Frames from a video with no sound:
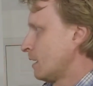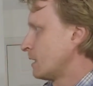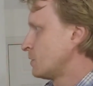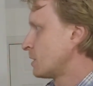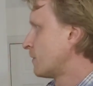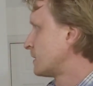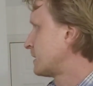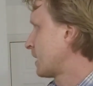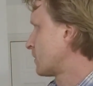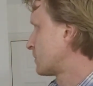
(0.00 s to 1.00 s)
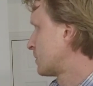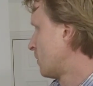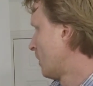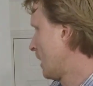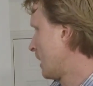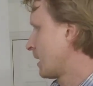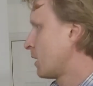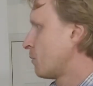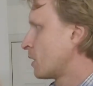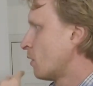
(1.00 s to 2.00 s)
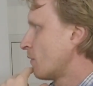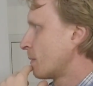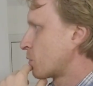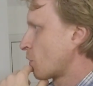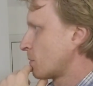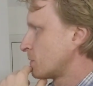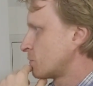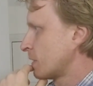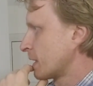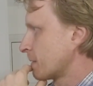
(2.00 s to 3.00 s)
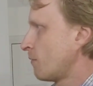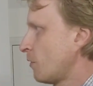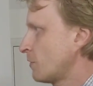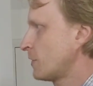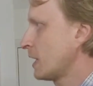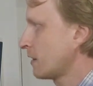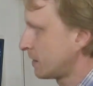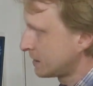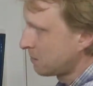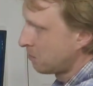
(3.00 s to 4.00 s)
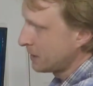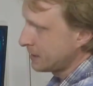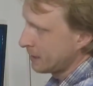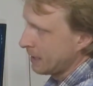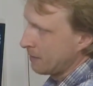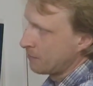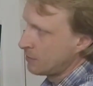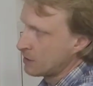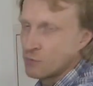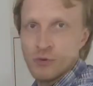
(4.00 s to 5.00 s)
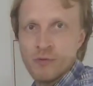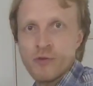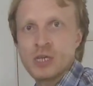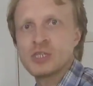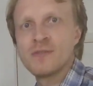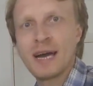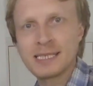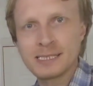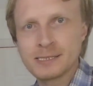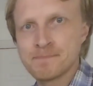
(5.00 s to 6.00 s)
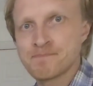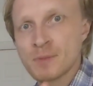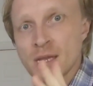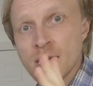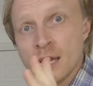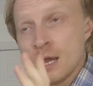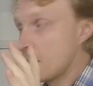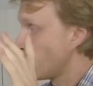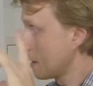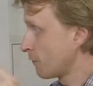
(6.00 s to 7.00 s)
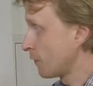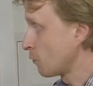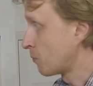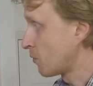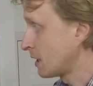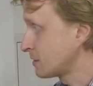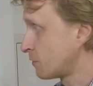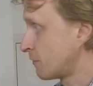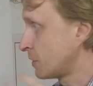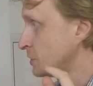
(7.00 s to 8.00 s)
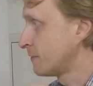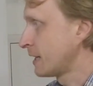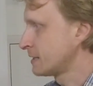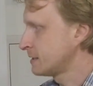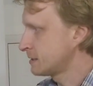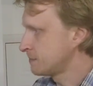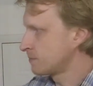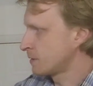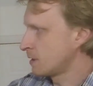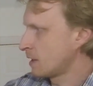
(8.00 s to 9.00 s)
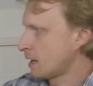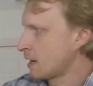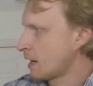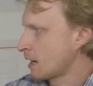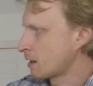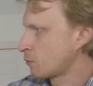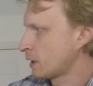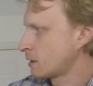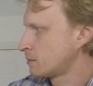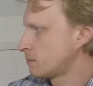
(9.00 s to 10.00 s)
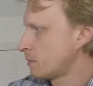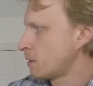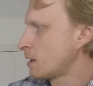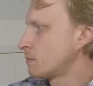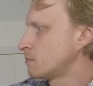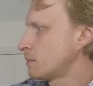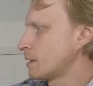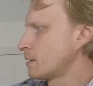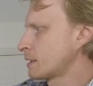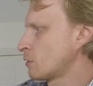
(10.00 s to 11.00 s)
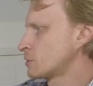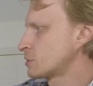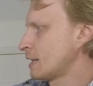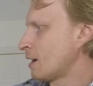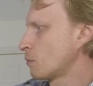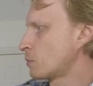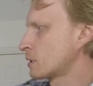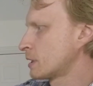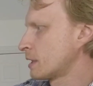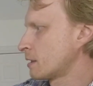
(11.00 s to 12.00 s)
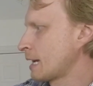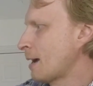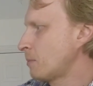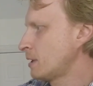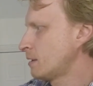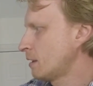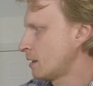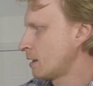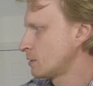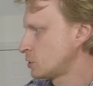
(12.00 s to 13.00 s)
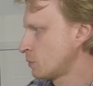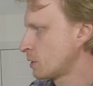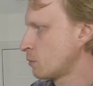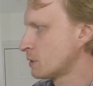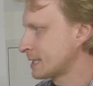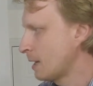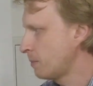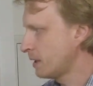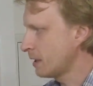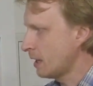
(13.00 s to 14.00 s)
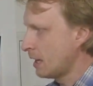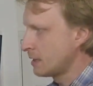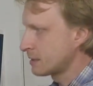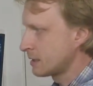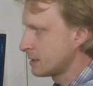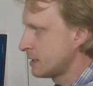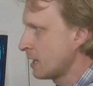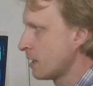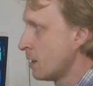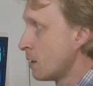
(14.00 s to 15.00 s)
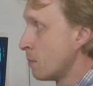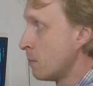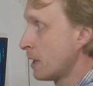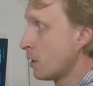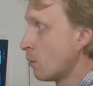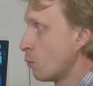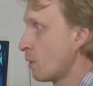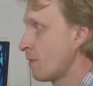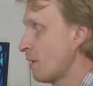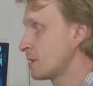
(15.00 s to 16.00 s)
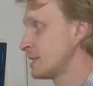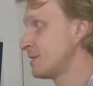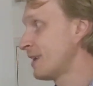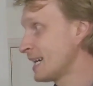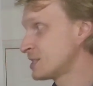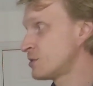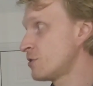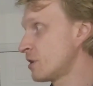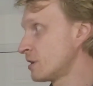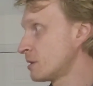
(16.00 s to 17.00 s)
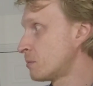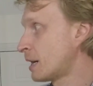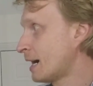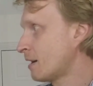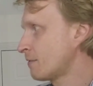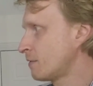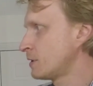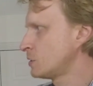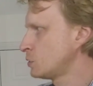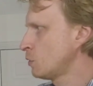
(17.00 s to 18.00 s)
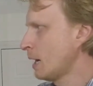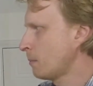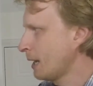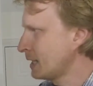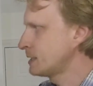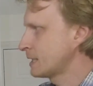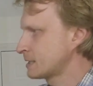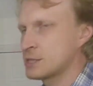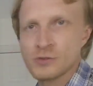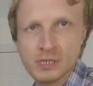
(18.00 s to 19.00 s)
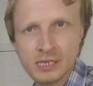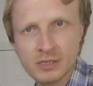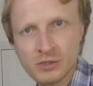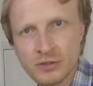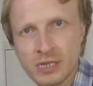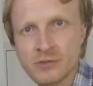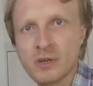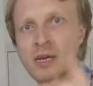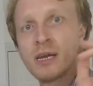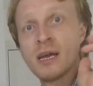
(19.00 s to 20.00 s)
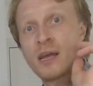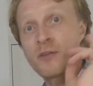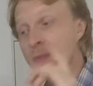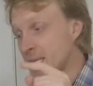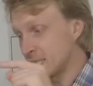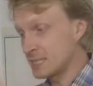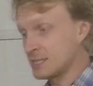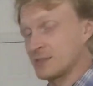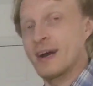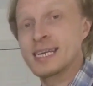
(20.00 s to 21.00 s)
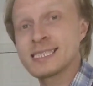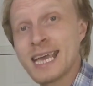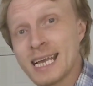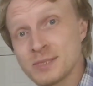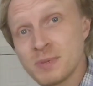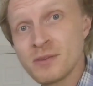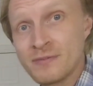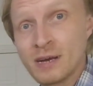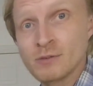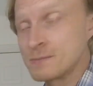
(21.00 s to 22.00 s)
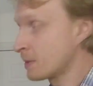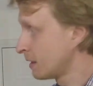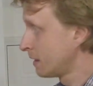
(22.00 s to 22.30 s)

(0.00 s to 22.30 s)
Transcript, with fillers: I need to give a second or so, and here we go, the program is running. First thing, there is a button here, it says refresh devices. If you press refresh devices, uh, a quick uh, console output gonna happen, uh, showing you what's happening, and it's gonna say, bingo, we found the device serial number R52, M80, etc, etc, etc. This means that the device has been found.